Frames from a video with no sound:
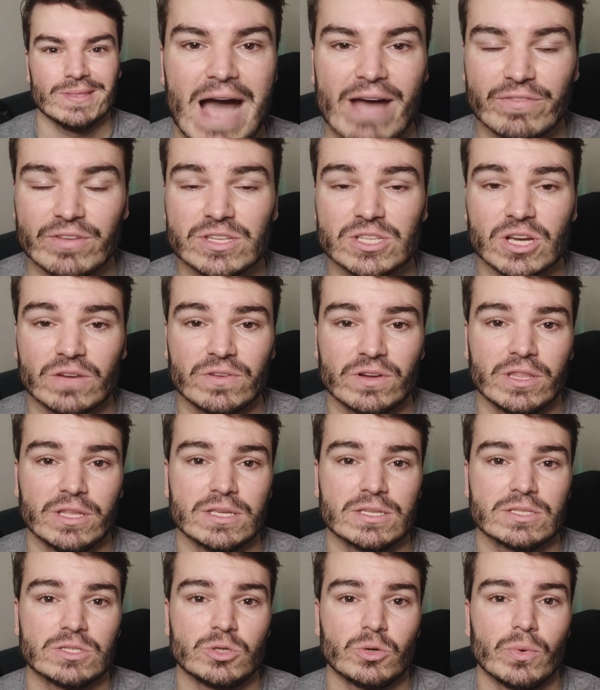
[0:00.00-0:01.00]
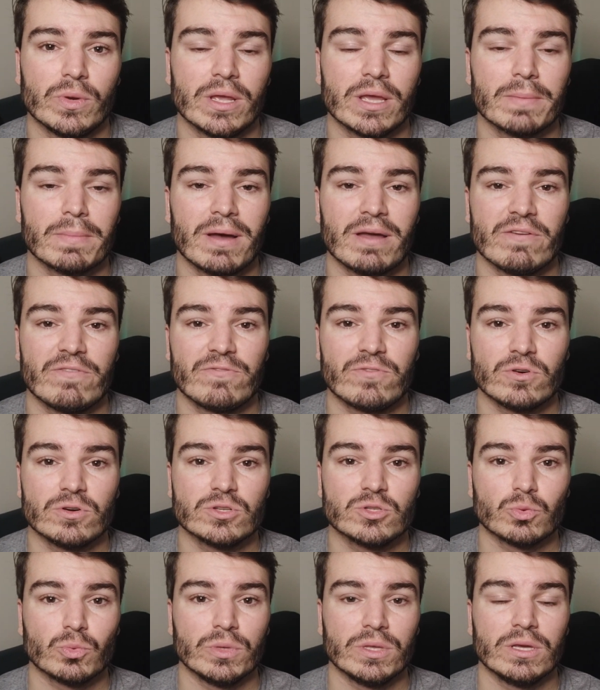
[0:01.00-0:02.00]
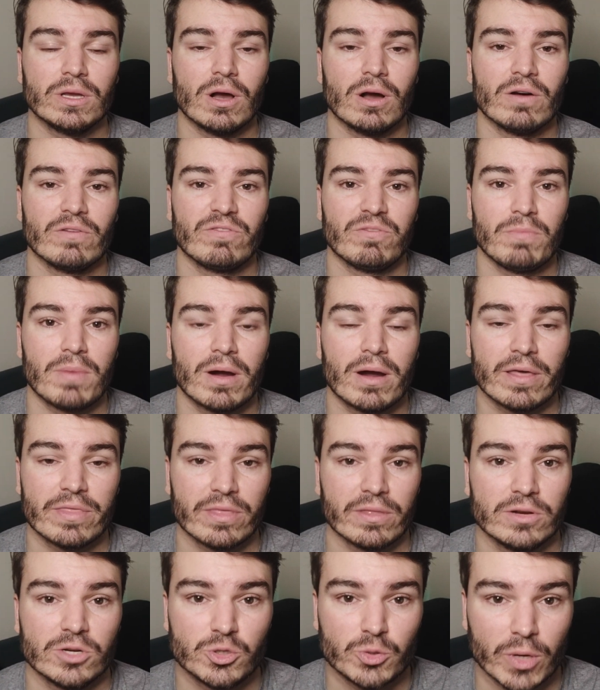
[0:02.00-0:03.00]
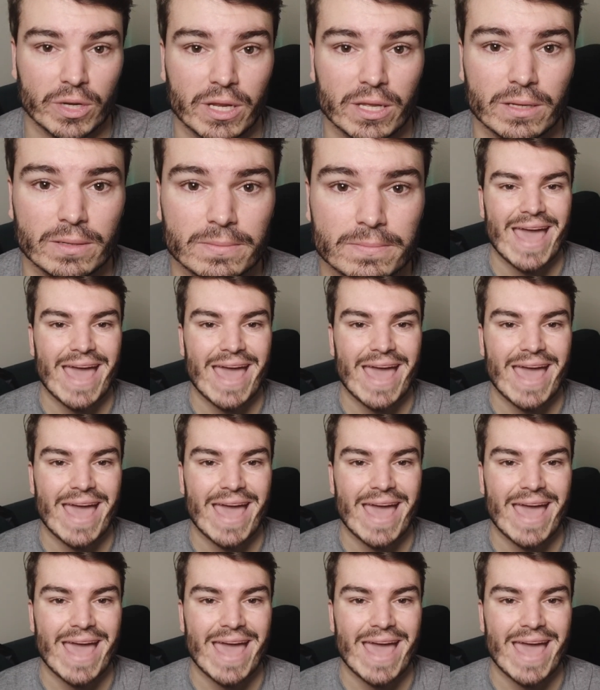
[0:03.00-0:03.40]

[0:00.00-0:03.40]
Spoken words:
I've discovered this during my first week of marathon training,